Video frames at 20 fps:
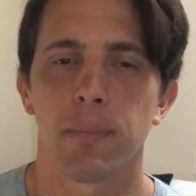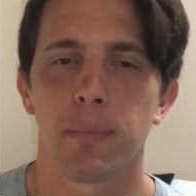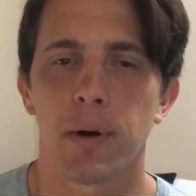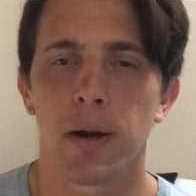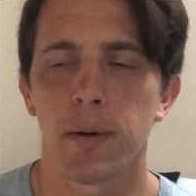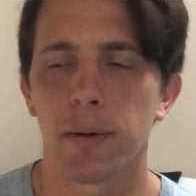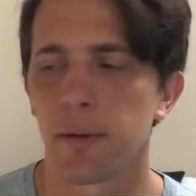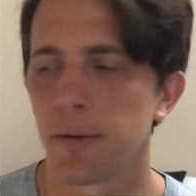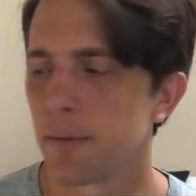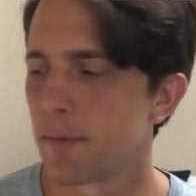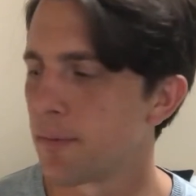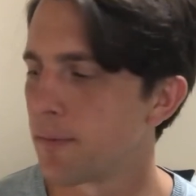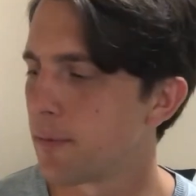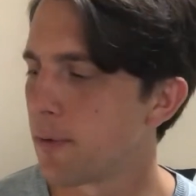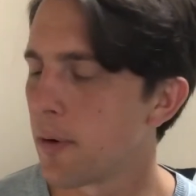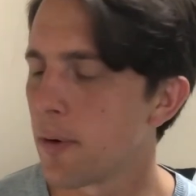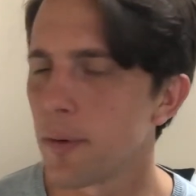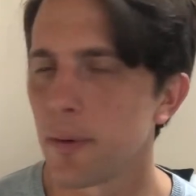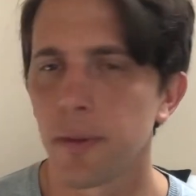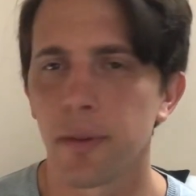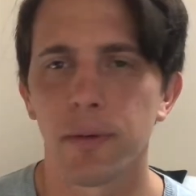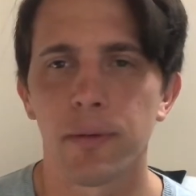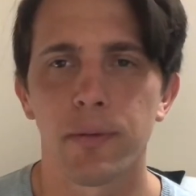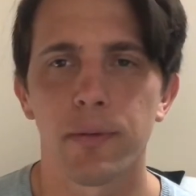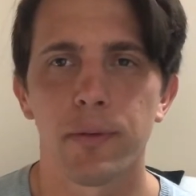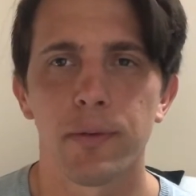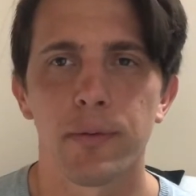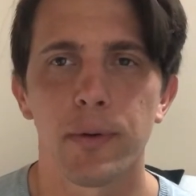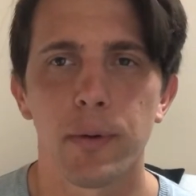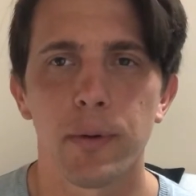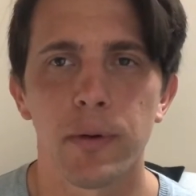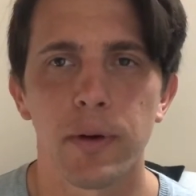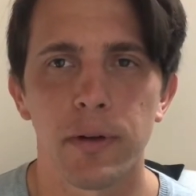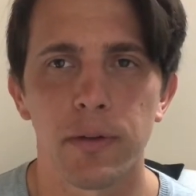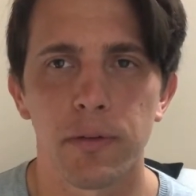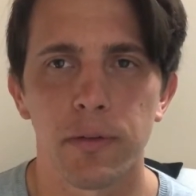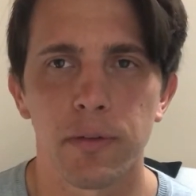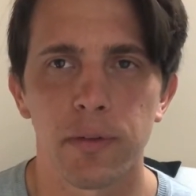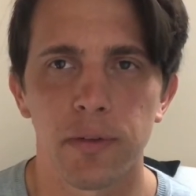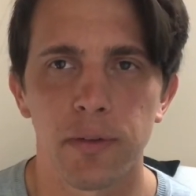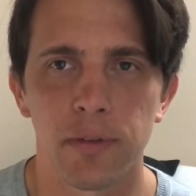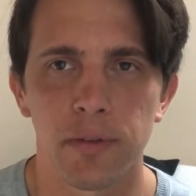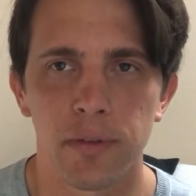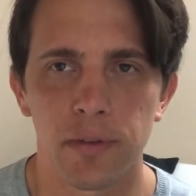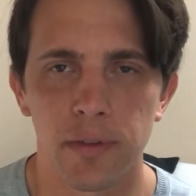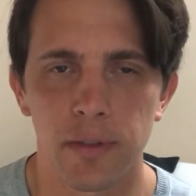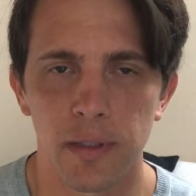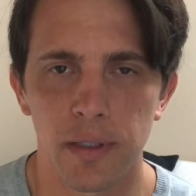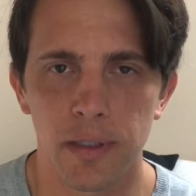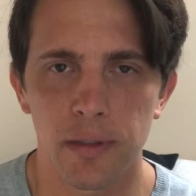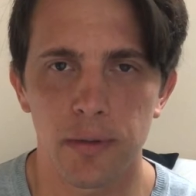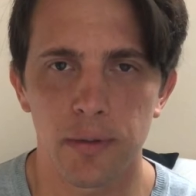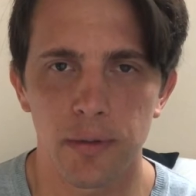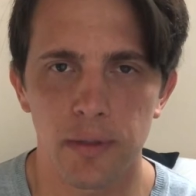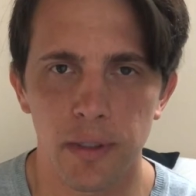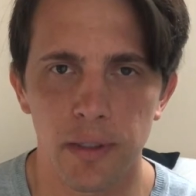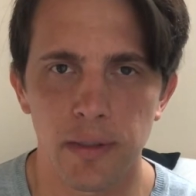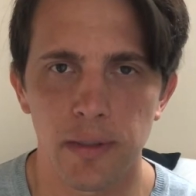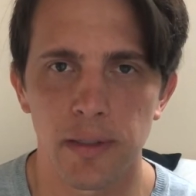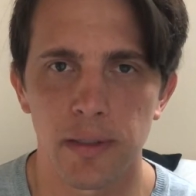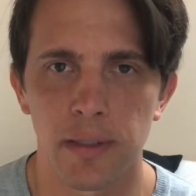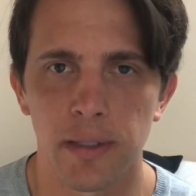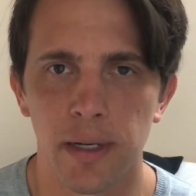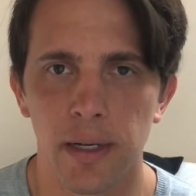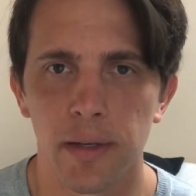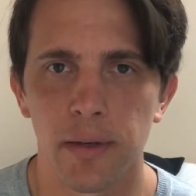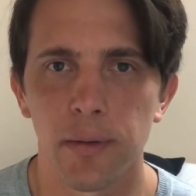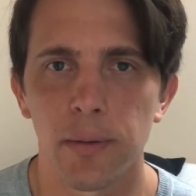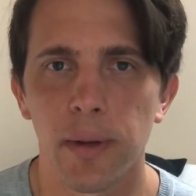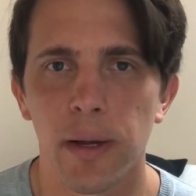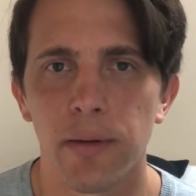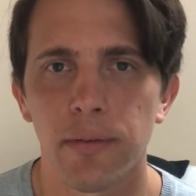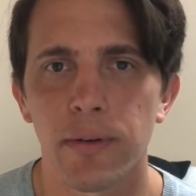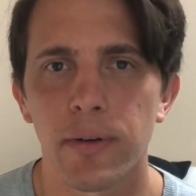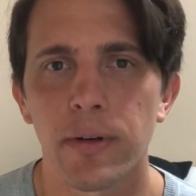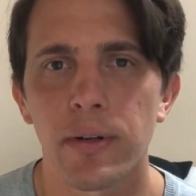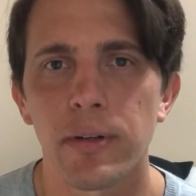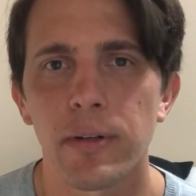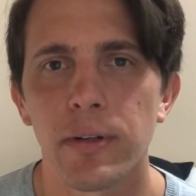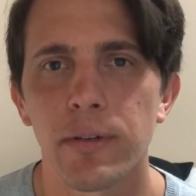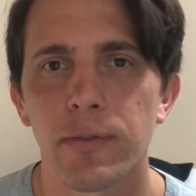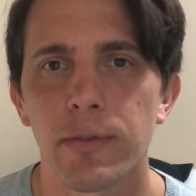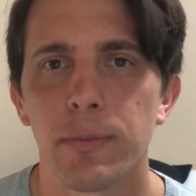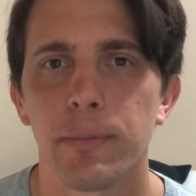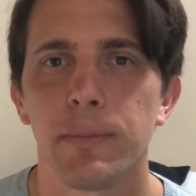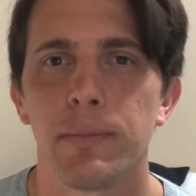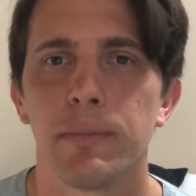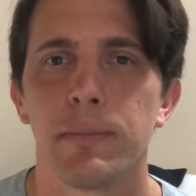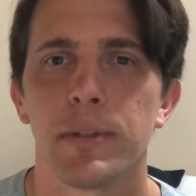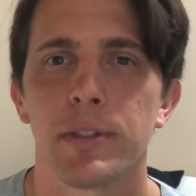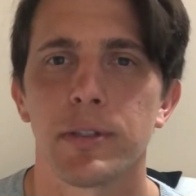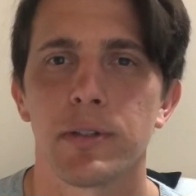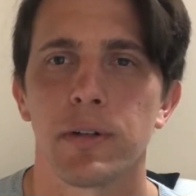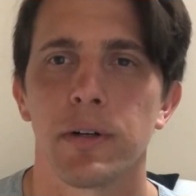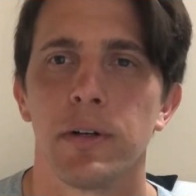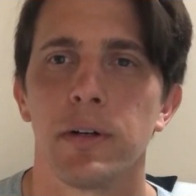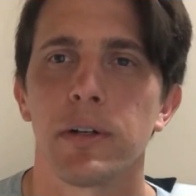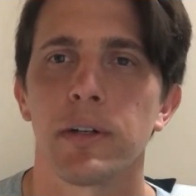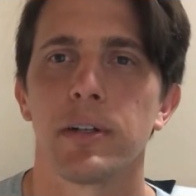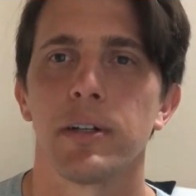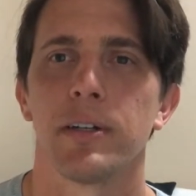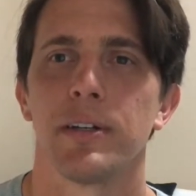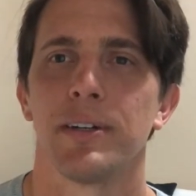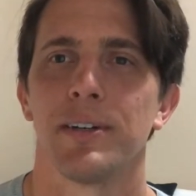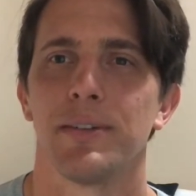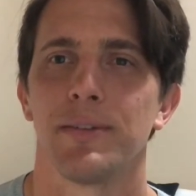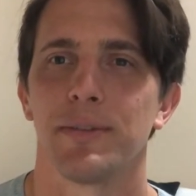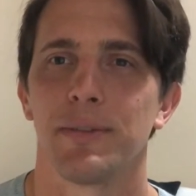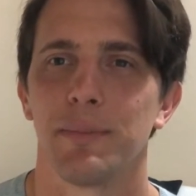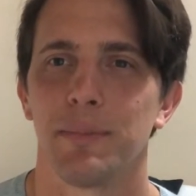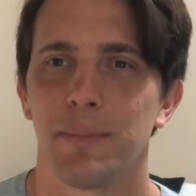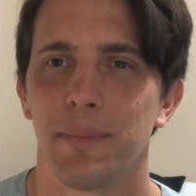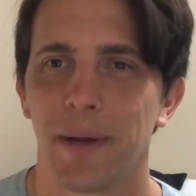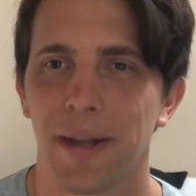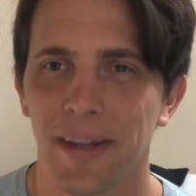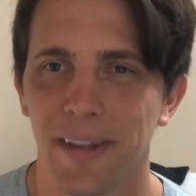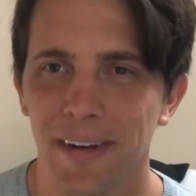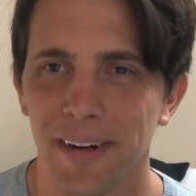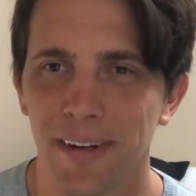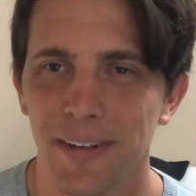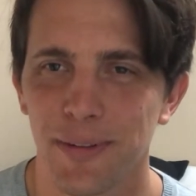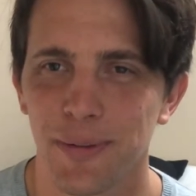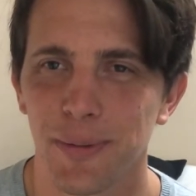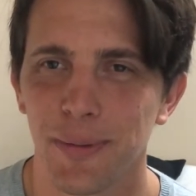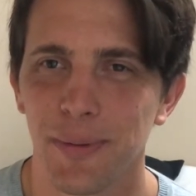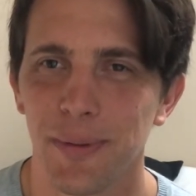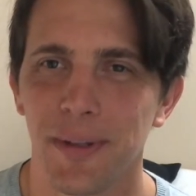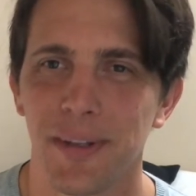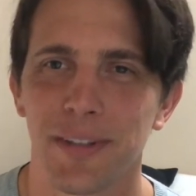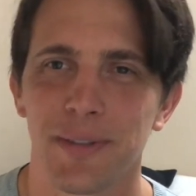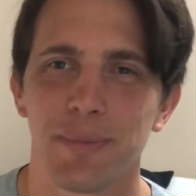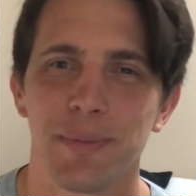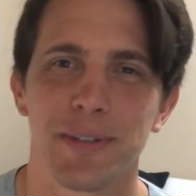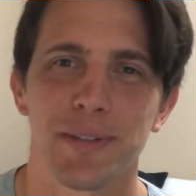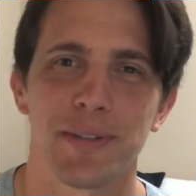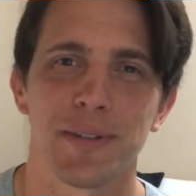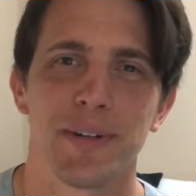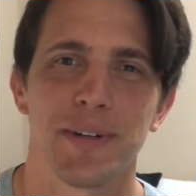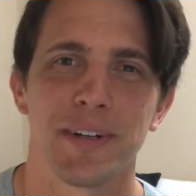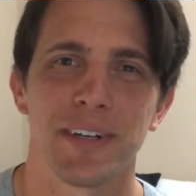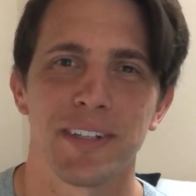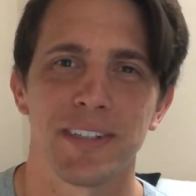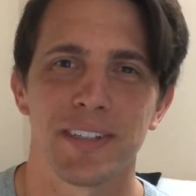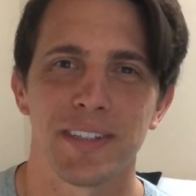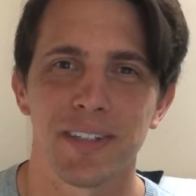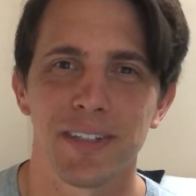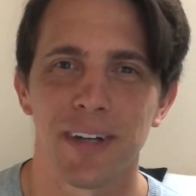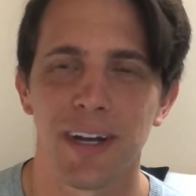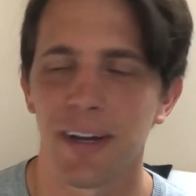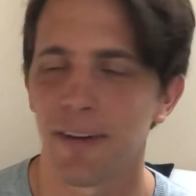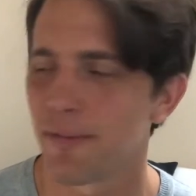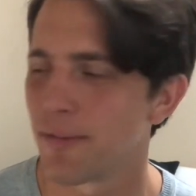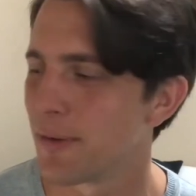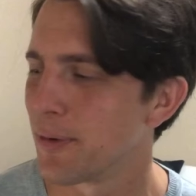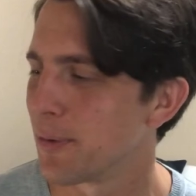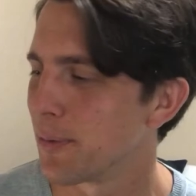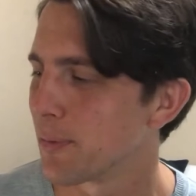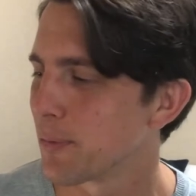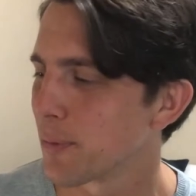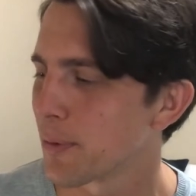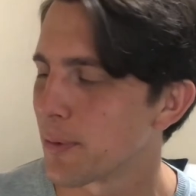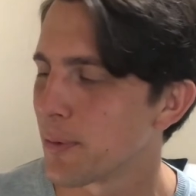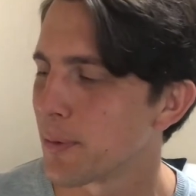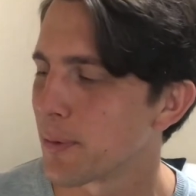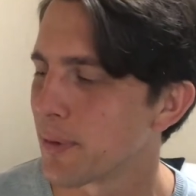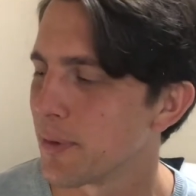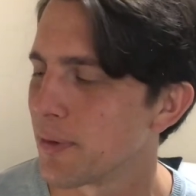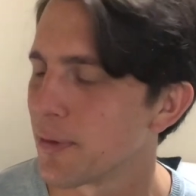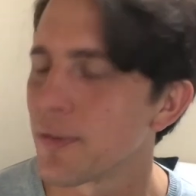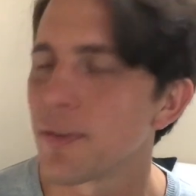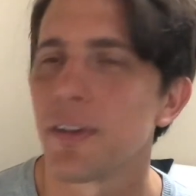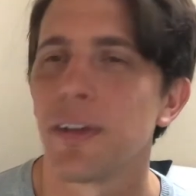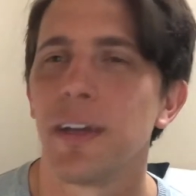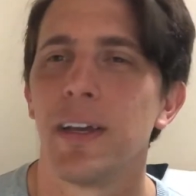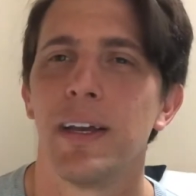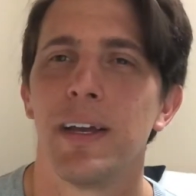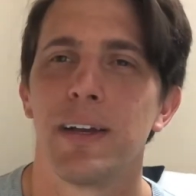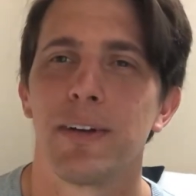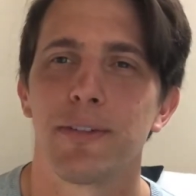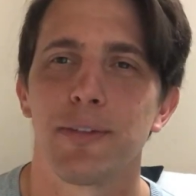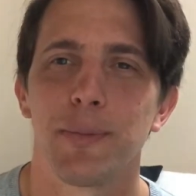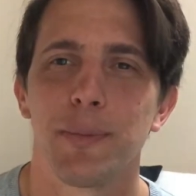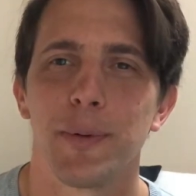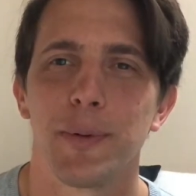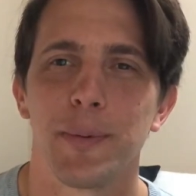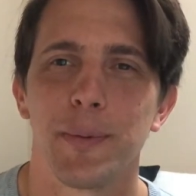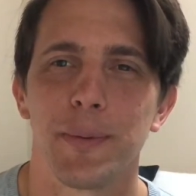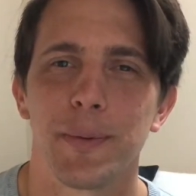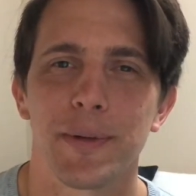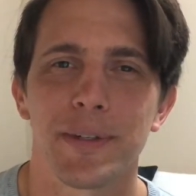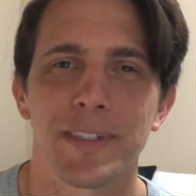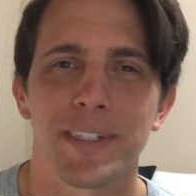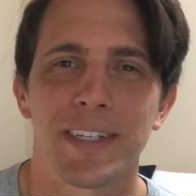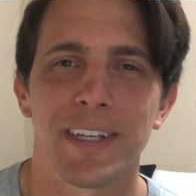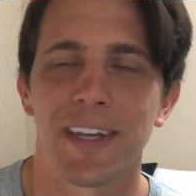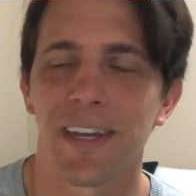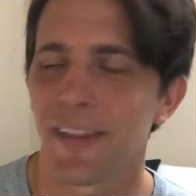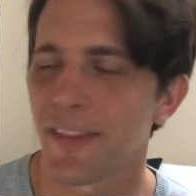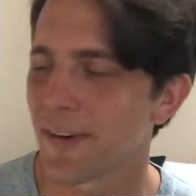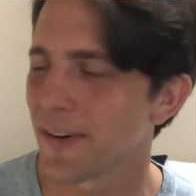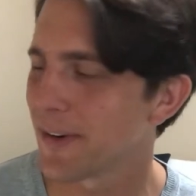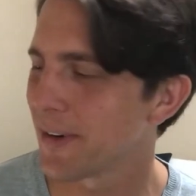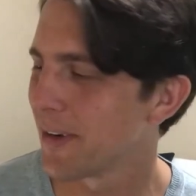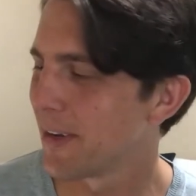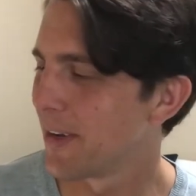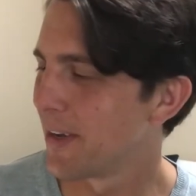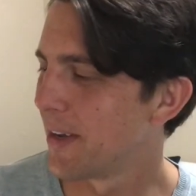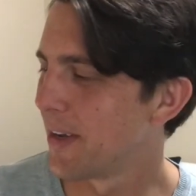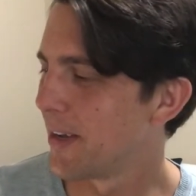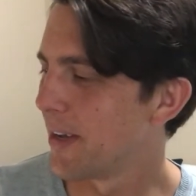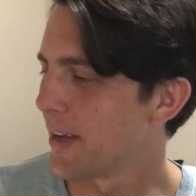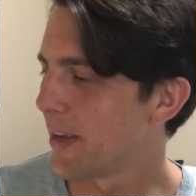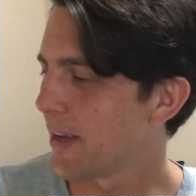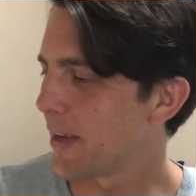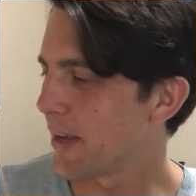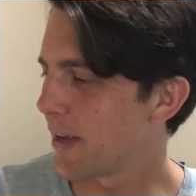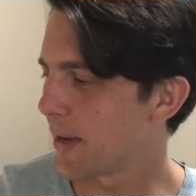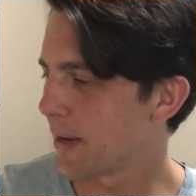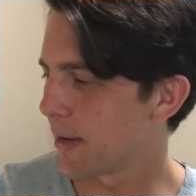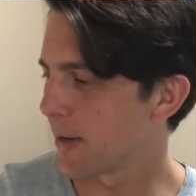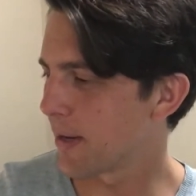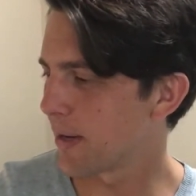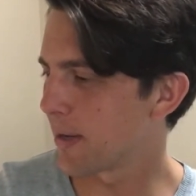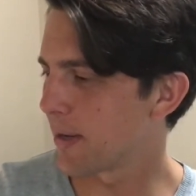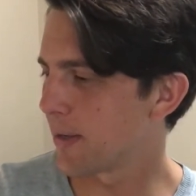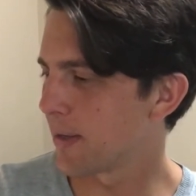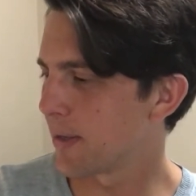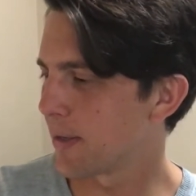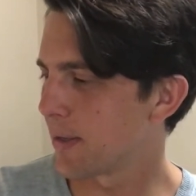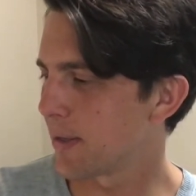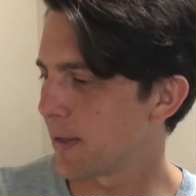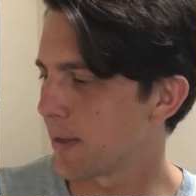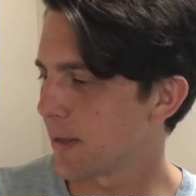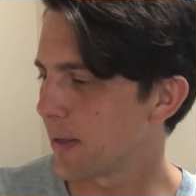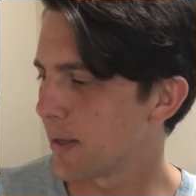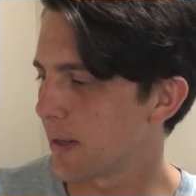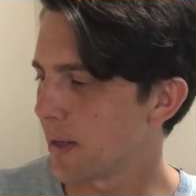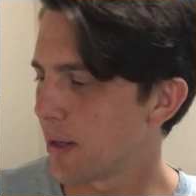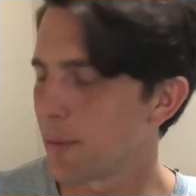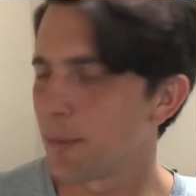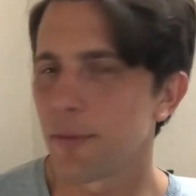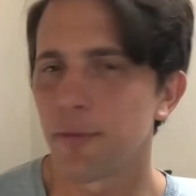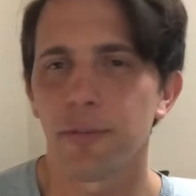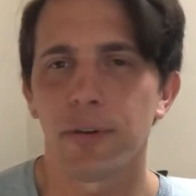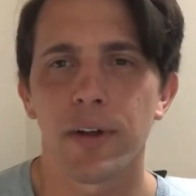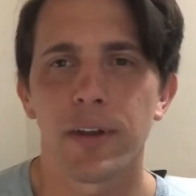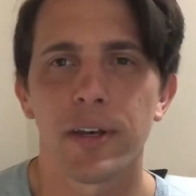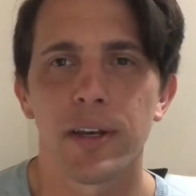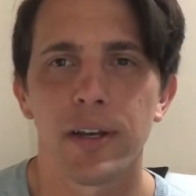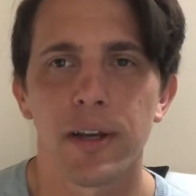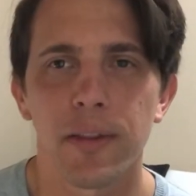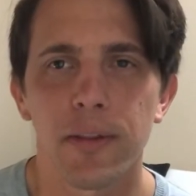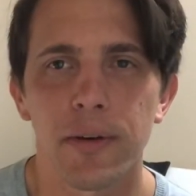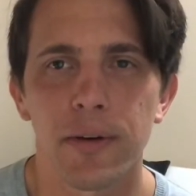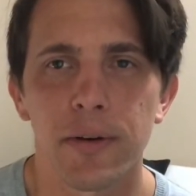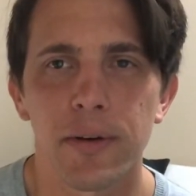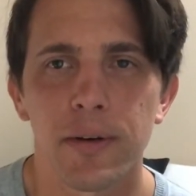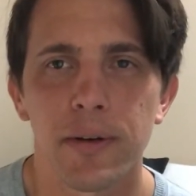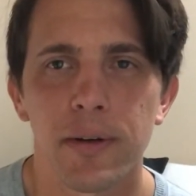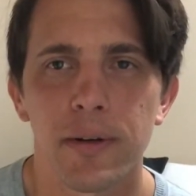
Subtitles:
Probably following the vocal exercises that I do have currently from Mr. Hook from back in high school. Yes, Mr. Hook, I still have those recordings from when we worked together, and I'll be finding other